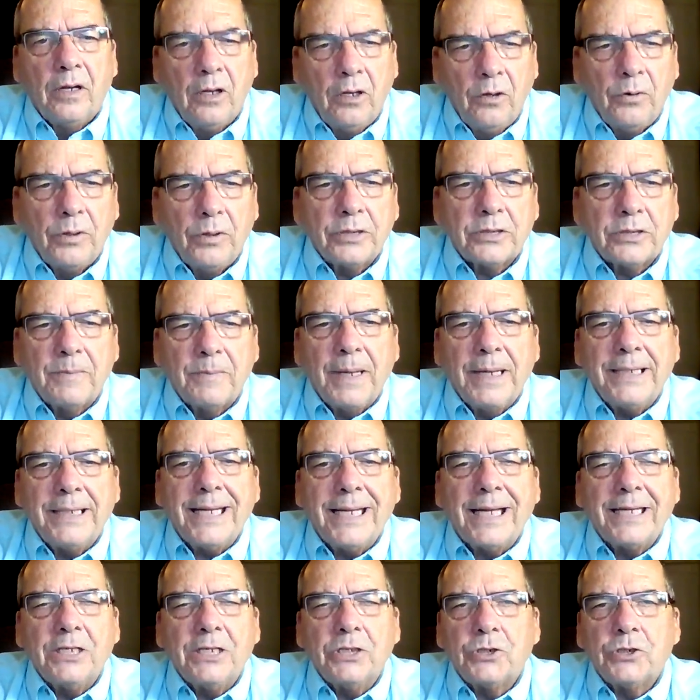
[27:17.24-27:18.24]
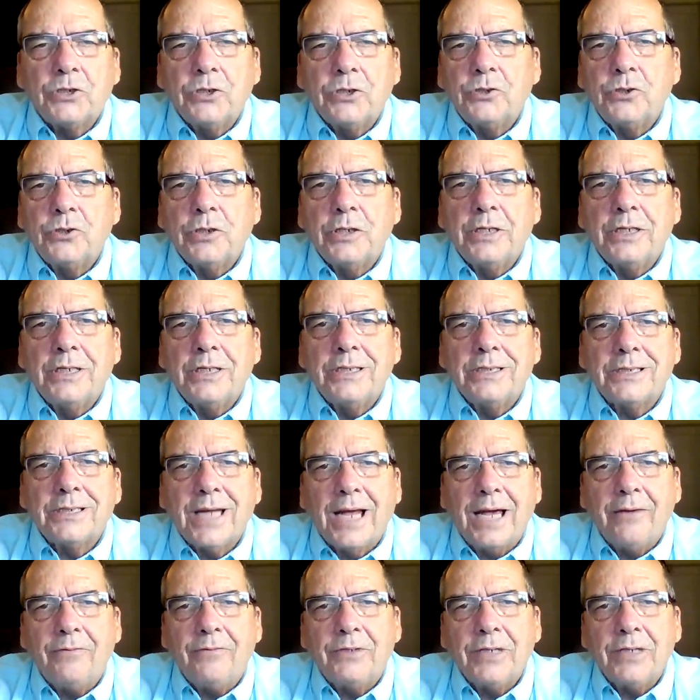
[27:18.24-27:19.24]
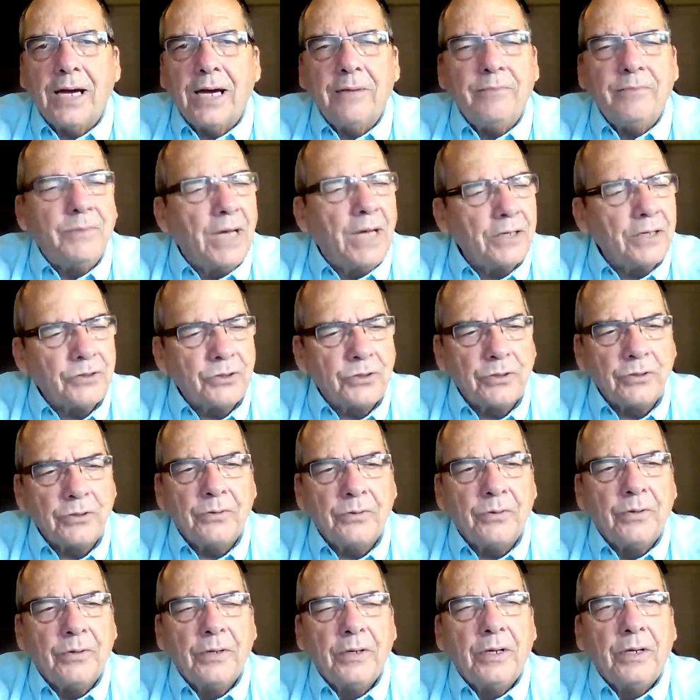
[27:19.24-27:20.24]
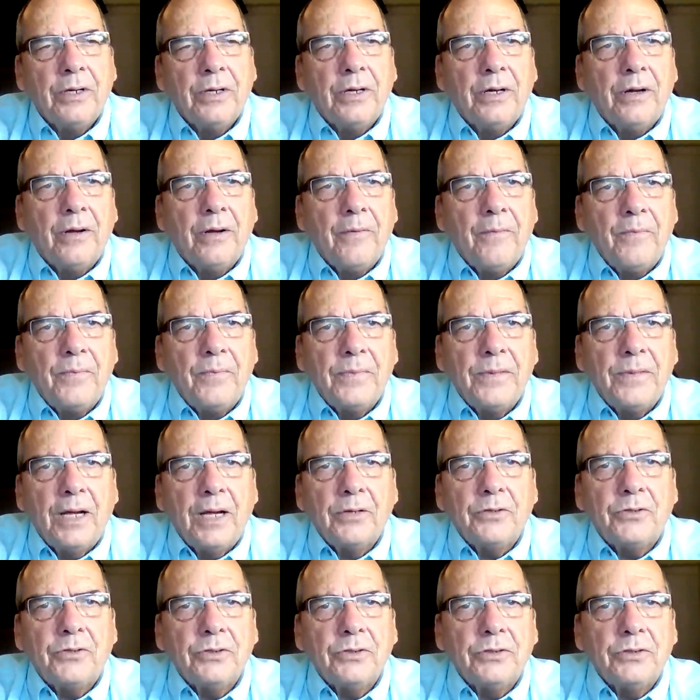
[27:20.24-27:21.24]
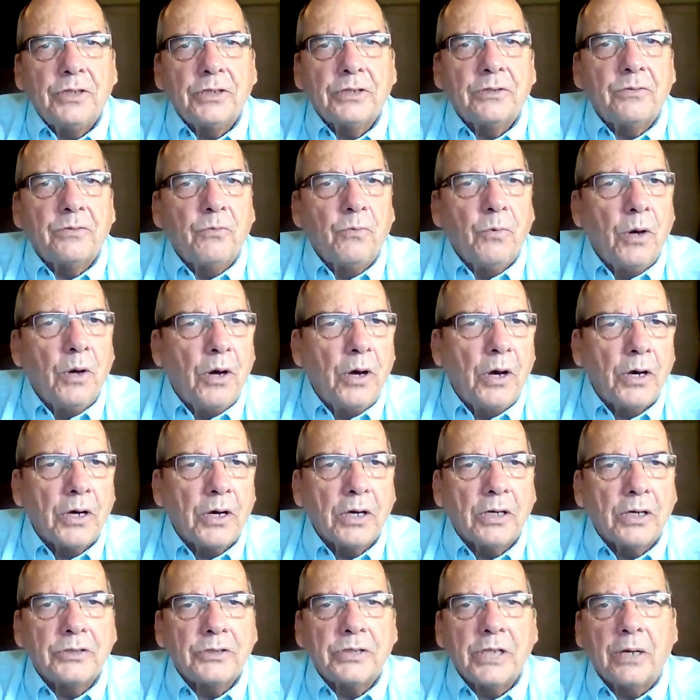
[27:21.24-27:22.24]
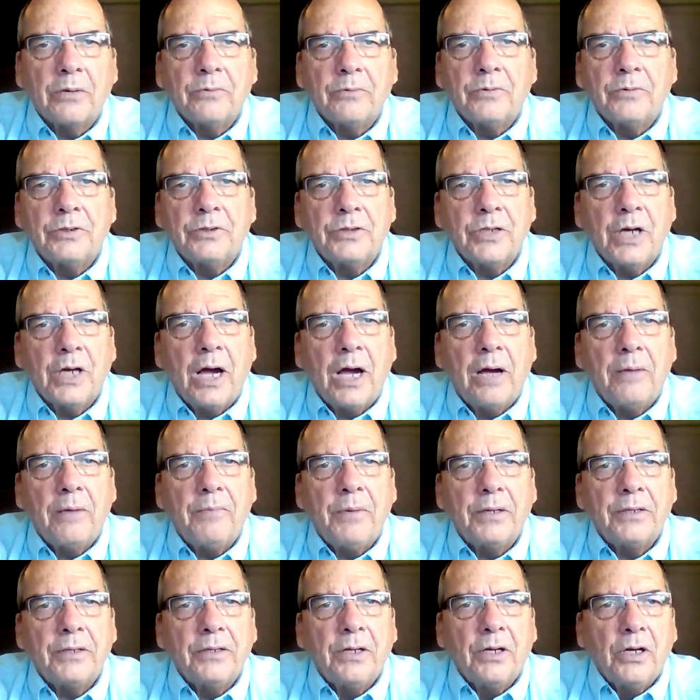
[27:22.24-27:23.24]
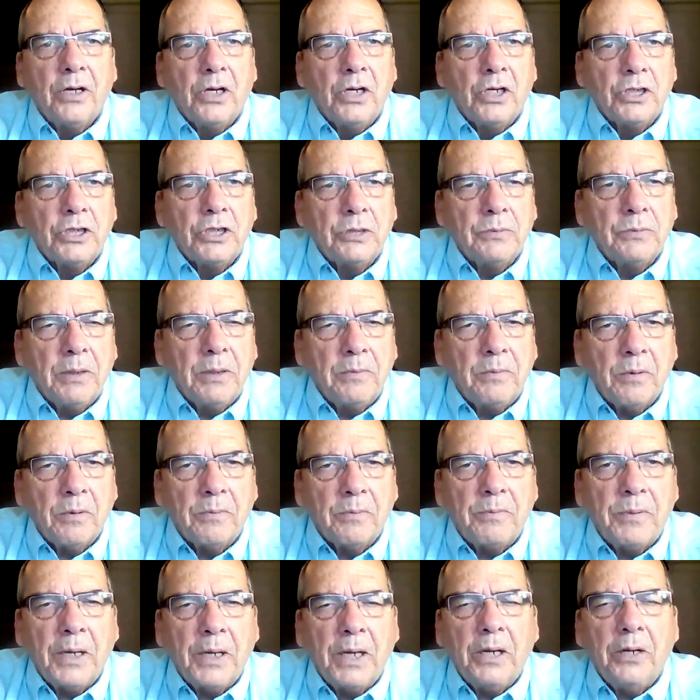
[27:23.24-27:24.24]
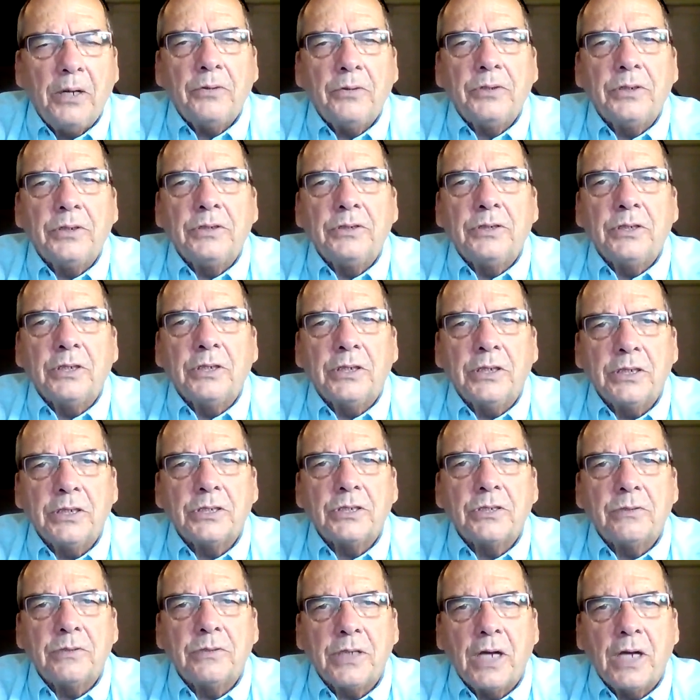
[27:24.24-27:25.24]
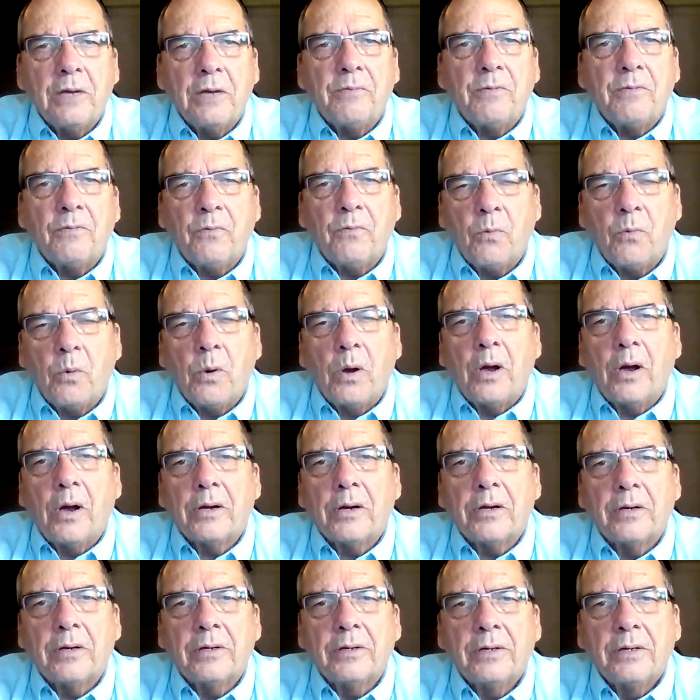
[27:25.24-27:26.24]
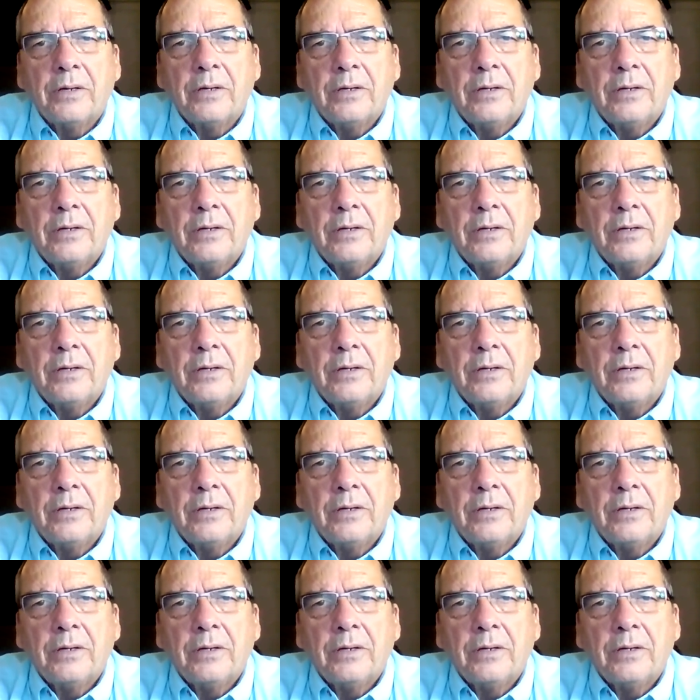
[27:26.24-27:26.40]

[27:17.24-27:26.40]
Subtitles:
Lewis made that decision in this lifetime not to just work a certain job, but to be propelled into this type of work.